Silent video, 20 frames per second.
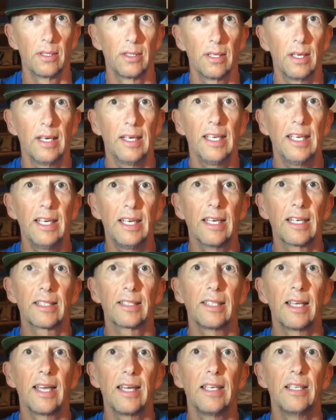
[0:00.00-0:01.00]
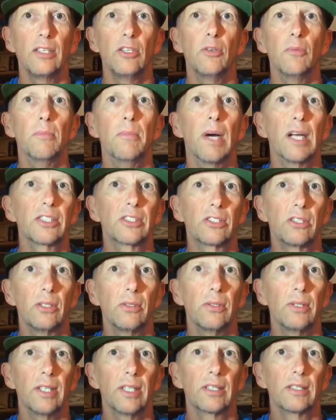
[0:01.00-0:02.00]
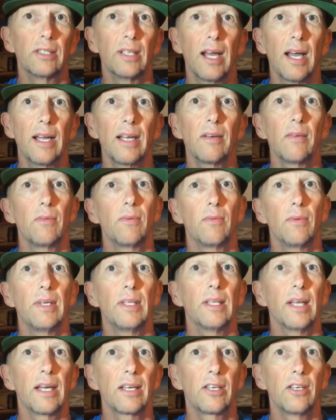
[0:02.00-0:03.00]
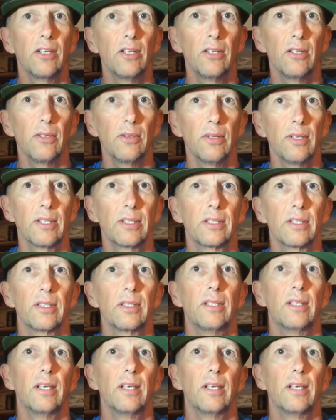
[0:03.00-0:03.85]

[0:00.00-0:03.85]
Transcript: An edict saying, "You must do this," not "we'd like you to do this."